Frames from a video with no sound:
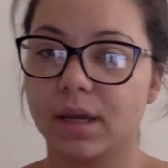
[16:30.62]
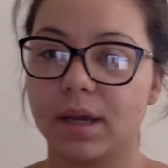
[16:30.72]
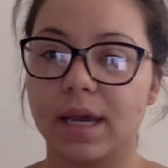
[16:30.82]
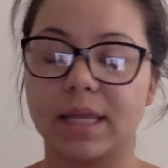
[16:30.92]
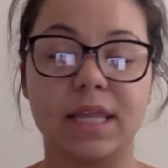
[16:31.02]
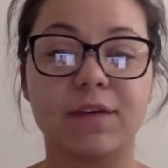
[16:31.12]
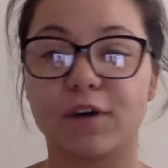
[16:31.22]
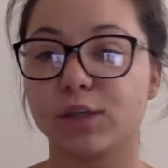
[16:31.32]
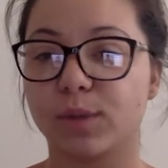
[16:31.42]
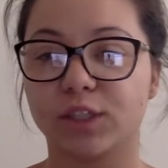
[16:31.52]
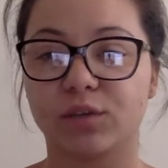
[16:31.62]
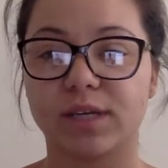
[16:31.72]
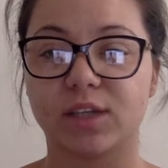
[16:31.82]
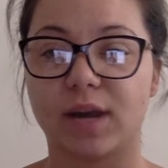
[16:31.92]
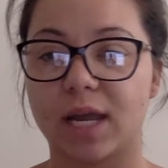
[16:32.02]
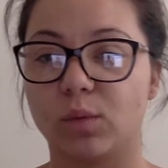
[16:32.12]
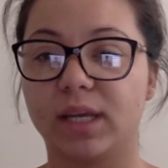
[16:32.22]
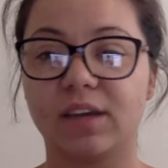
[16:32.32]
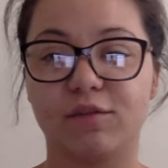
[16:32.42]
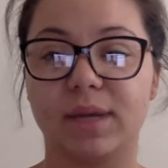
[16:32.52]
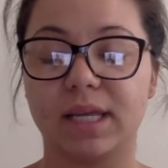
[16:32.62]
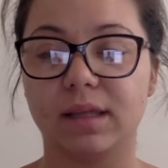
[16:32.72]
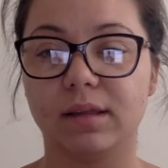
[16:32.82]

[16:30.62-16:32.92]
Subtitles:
And then the first person to raise their hand would give me